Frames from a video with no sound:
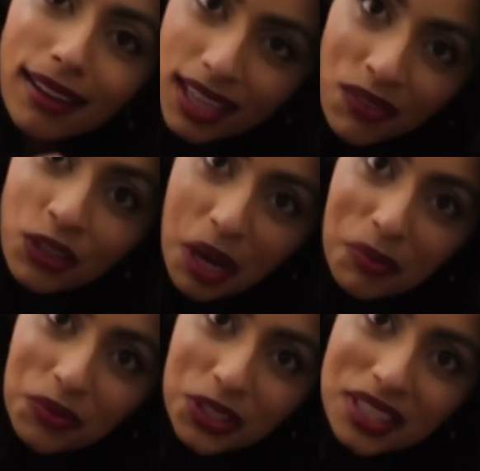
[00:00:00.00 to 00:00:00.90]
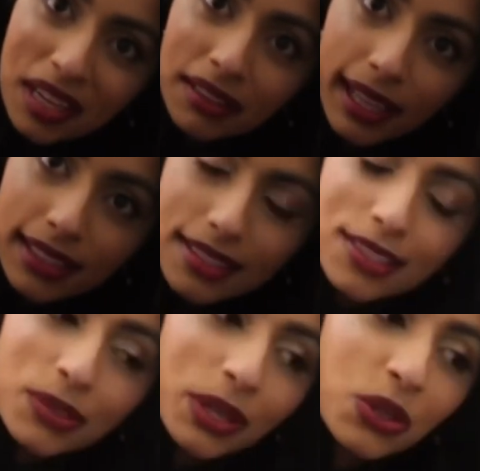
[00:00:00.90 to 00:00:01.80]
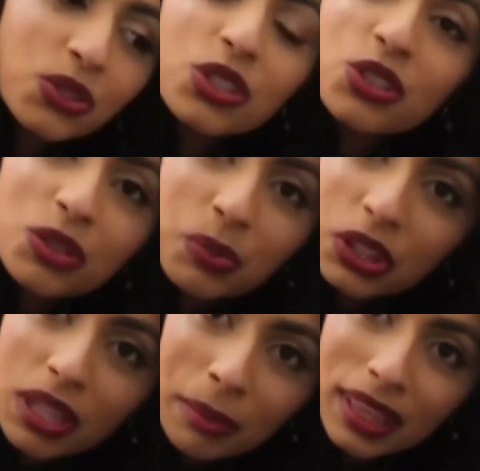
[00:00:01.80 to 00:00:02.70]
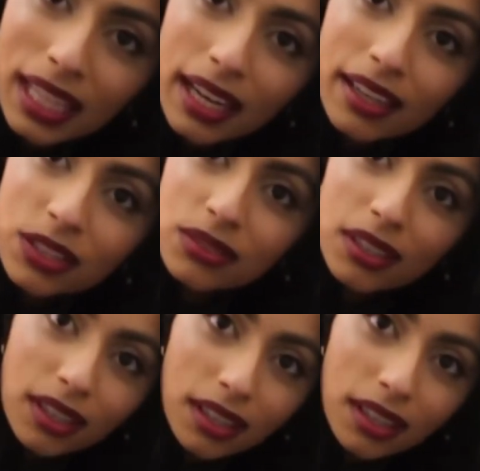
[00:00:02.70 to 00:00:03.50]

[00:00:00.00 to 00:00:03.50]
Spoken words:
cover up for the sunglasses. So I used to just put them in there and,